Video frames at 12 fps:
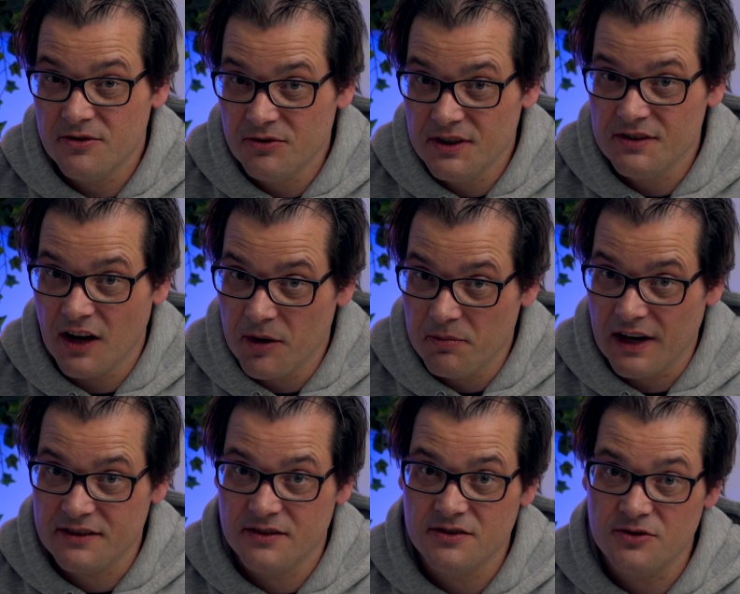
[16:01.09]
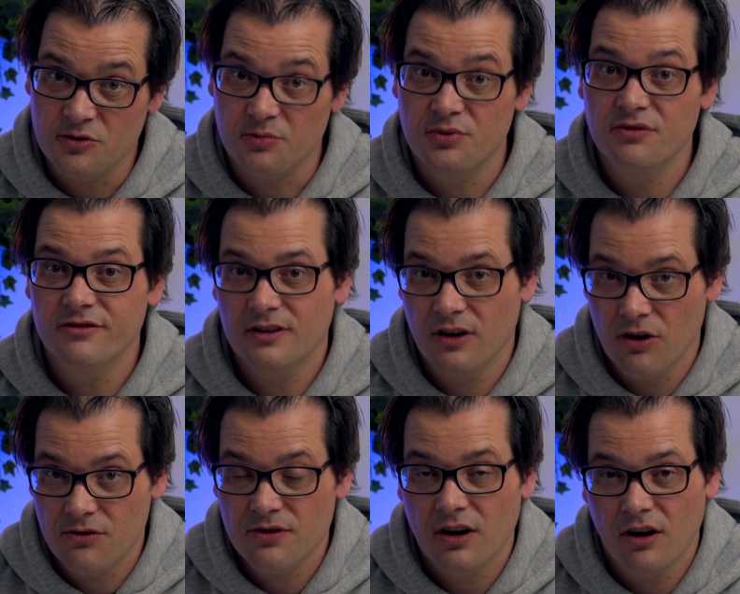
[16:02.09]
two design patterns to improve the
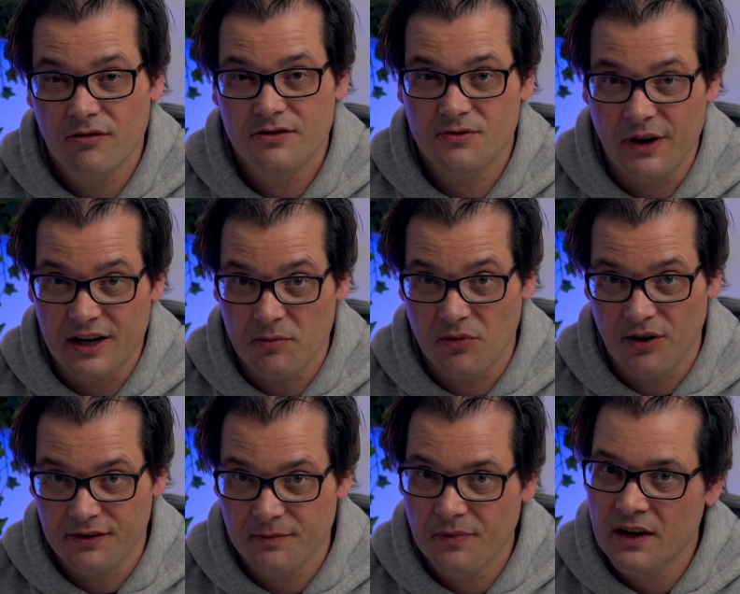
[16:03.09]
code of a trading bot.